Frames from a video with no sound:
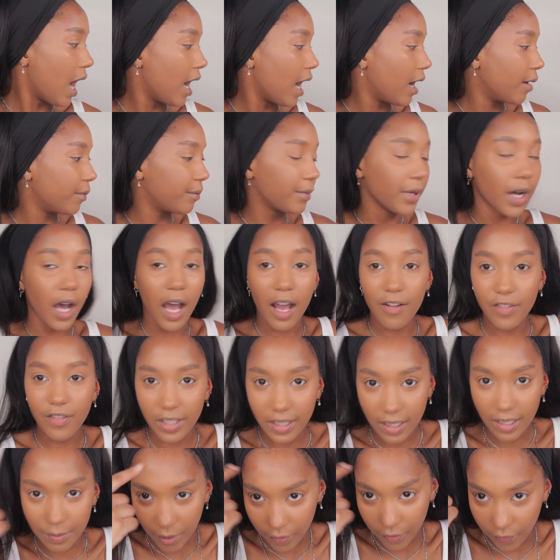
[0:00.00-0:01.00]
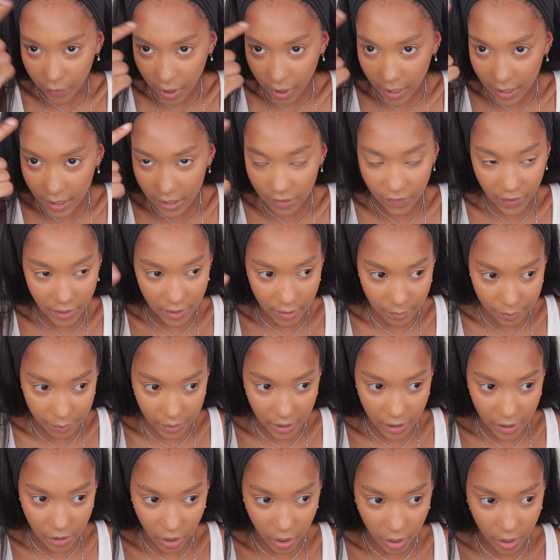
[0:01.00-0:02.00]
But obviously my forehead is
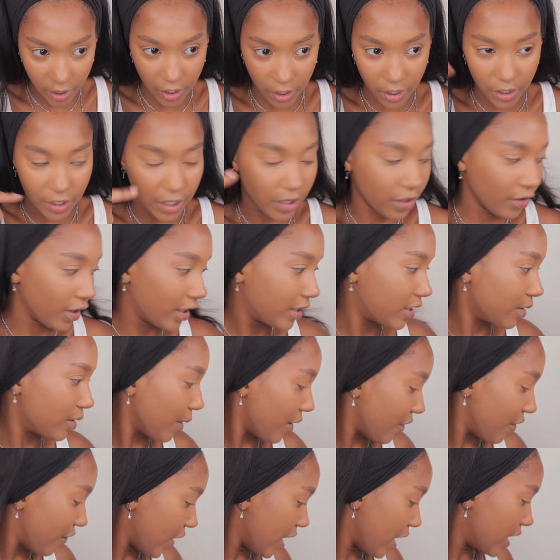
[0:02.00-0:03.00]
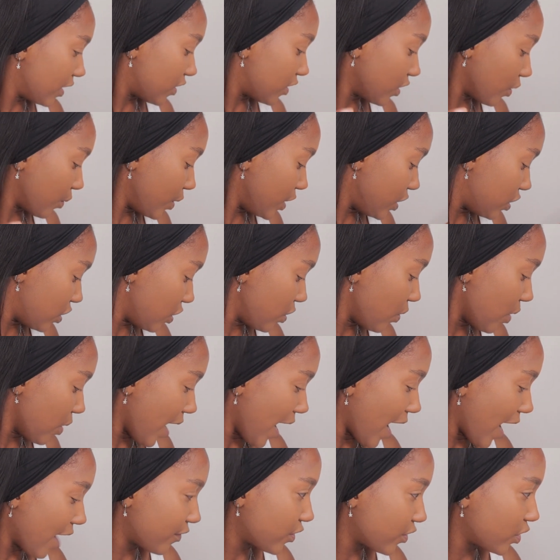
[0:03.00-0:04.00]
visibly darker than the rest of my face, so we do
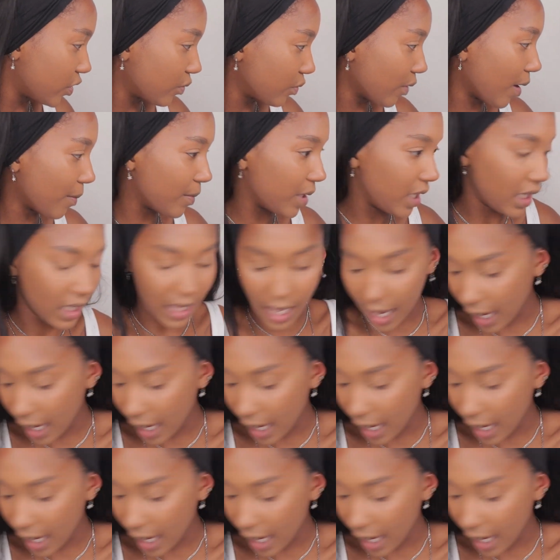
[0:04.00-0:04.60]
have to remedy